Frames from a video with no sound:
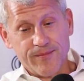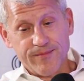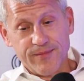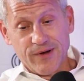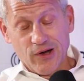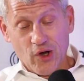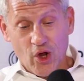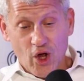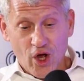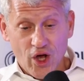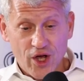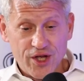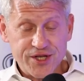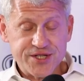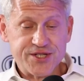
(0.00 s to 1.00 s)

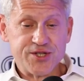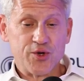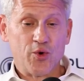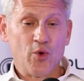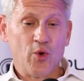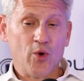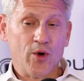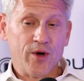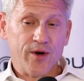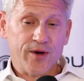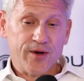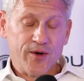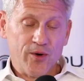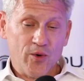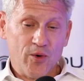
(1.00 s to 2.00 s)
laws or
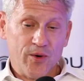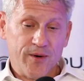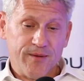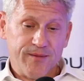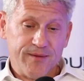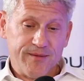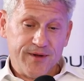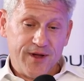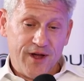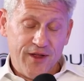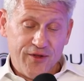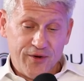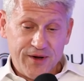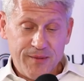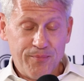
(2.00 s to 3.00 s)

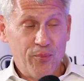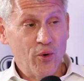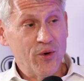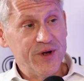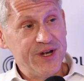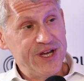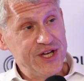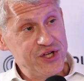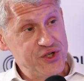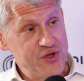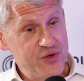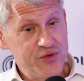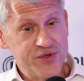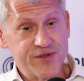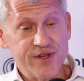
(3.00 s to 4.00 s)
other important
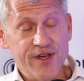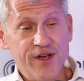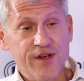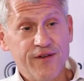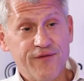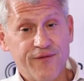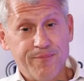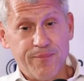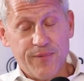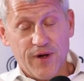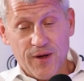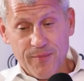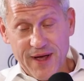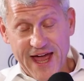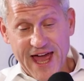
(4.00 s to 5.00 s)
issues
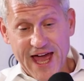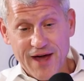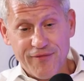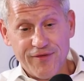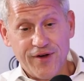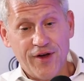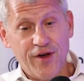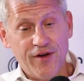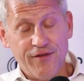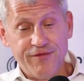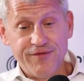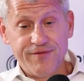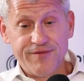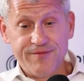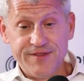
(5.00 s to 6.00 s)
on behalf of
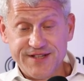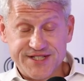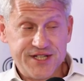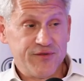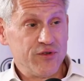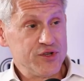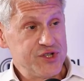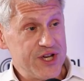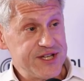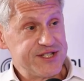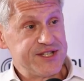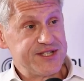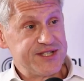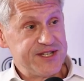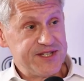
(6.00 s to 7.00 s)
the civil
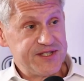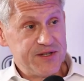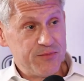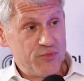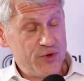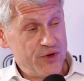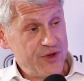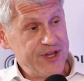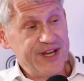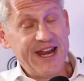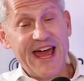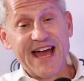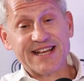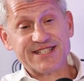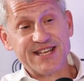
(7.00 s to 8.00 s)
justice system, really, and
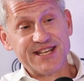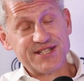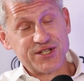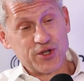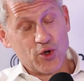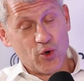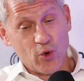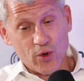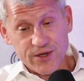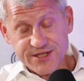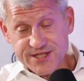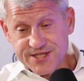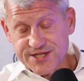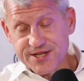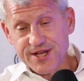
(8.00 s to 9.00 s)
access to
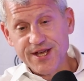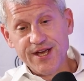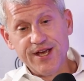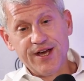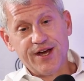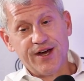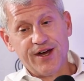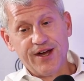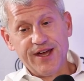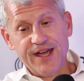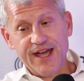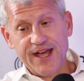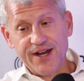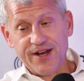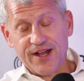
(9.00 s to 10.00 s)
courts
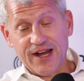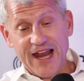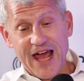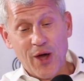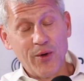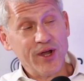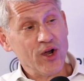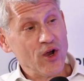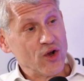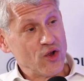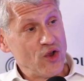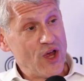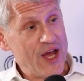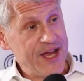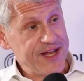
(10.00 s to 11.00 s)
and allowing our
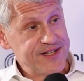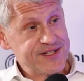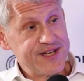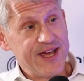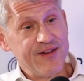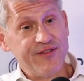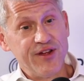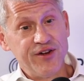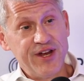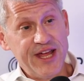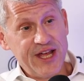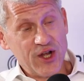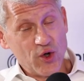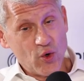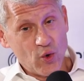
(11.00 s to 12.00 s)
clients to have their day
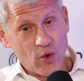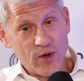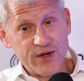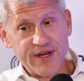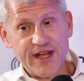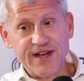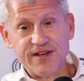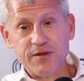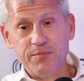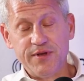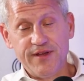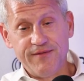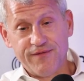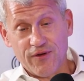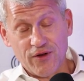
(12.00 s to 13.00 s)
in court and to
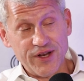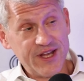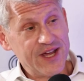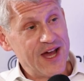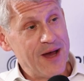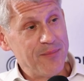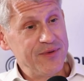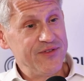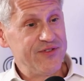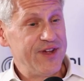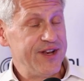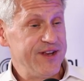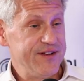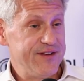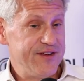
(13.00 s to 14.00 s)
be fully
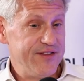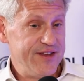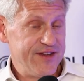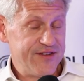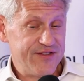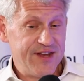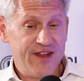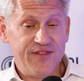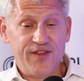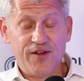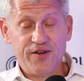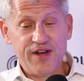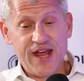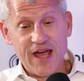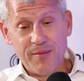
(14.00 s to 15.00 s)
compensated to the extent they're
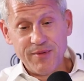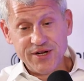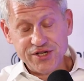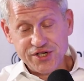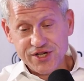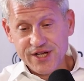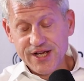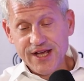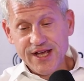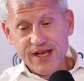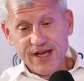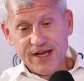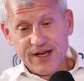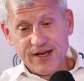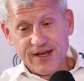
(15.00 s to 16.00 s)
damaged.
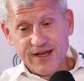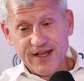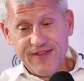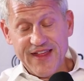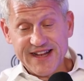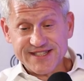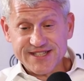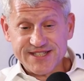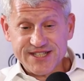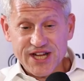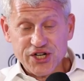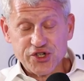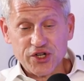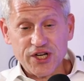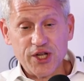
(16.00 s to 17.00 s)
And that's
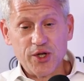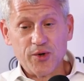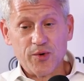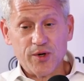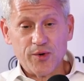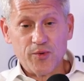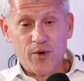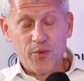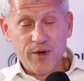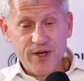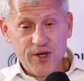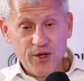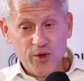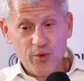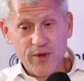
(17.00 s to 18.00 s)
essentially what we
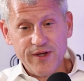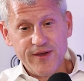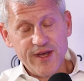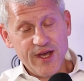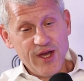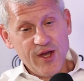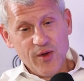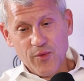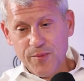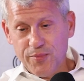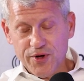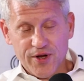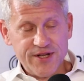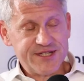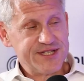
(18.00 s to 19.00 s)
do. We
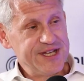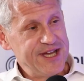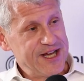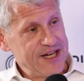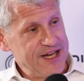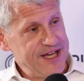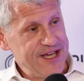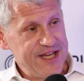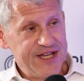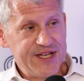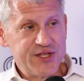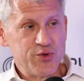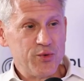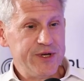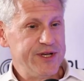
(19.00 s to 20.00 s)
put on
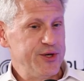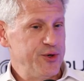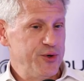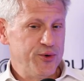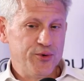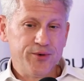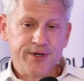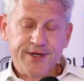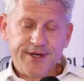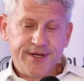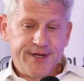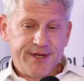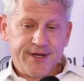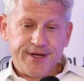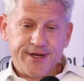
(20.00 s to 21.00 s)
CLEs. We do
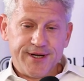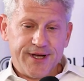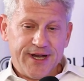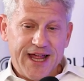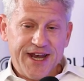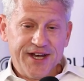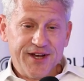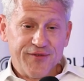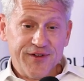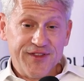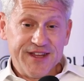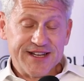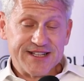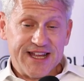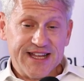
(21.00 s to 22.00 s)
a lot of different
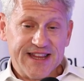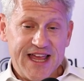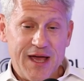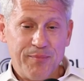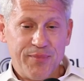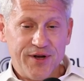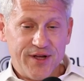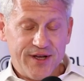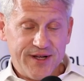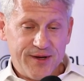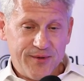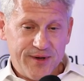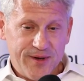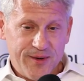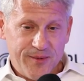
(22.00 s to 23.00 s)
things like that, but
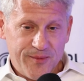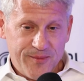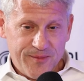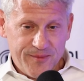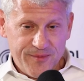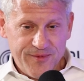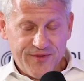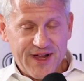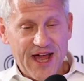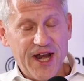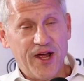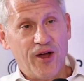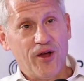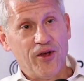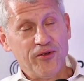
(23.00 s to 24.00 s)
we've kind
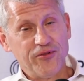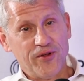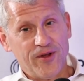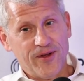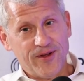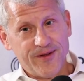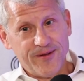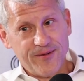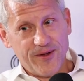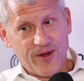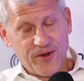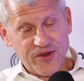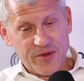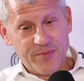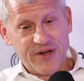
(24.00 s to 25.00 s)
of also
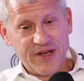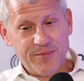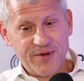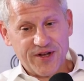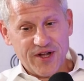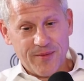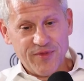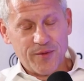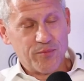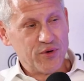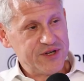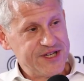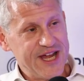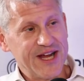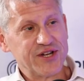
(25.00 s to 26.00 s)
ultimately become the
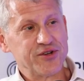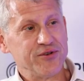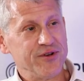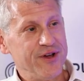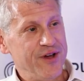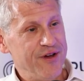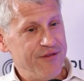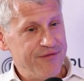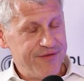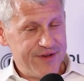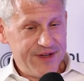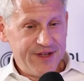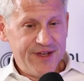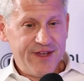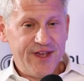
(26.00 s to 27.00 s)
protector of
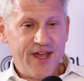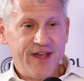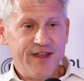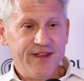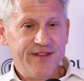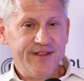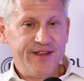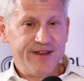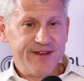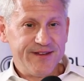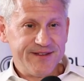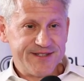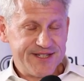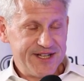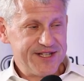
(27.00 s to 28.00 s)
the
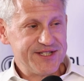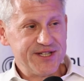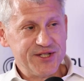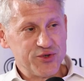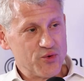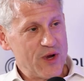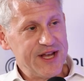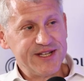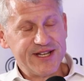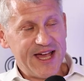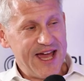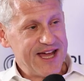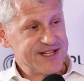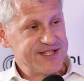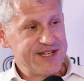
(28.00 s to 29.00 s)
citizens' right to
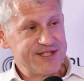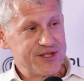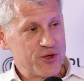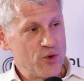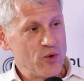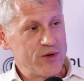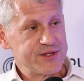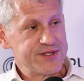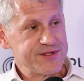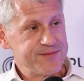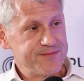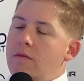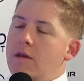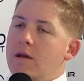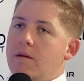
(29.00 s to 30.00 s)
access to courts.
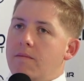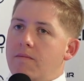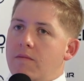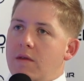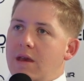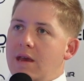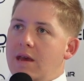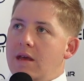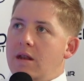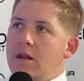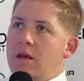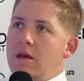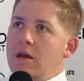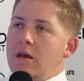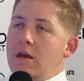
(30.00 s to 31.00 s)
Yeah.
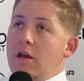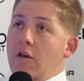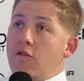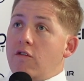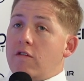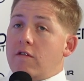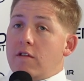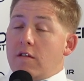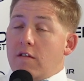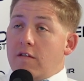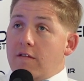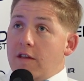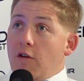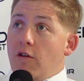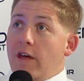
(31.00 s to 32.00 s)
And it's just to
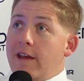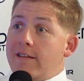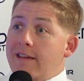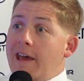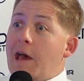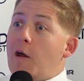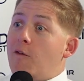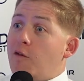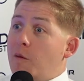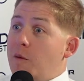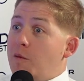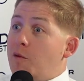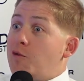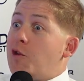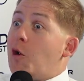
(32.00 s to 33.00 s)
distill that down for
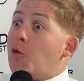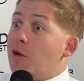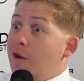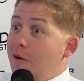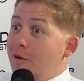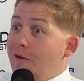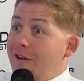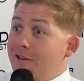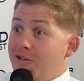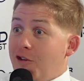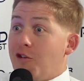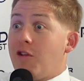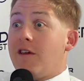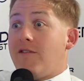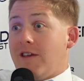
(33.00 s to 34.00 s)
people who don't know, because
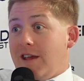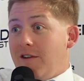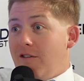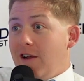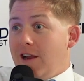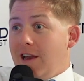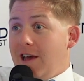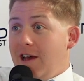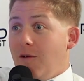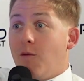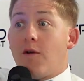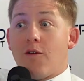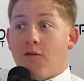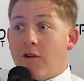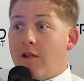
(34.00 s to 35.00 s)
you're living it right now,
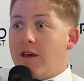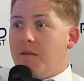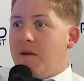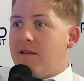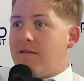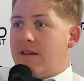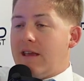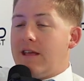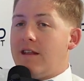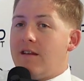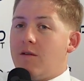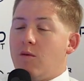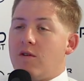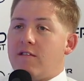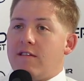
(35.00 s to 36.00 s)
and we're really about to get
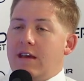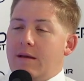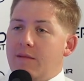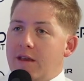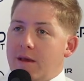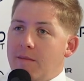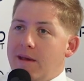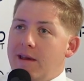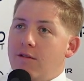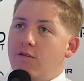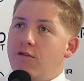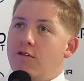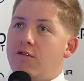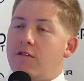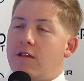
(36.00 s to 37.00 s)
into what's happening in Baton
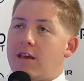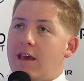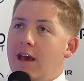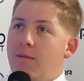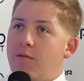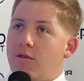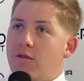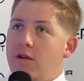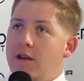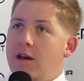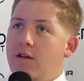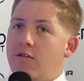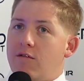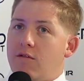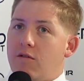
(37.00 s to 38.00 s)
Rouge at the Capitol right
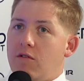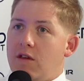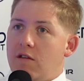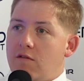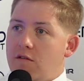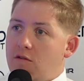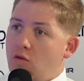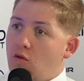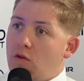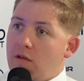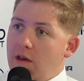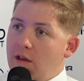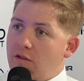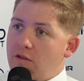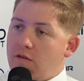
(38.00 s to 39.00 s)
now as it relates to tort
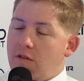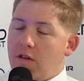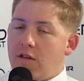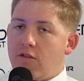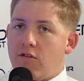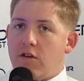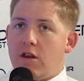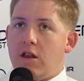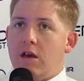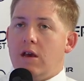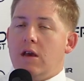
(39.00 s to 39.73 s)
legislation.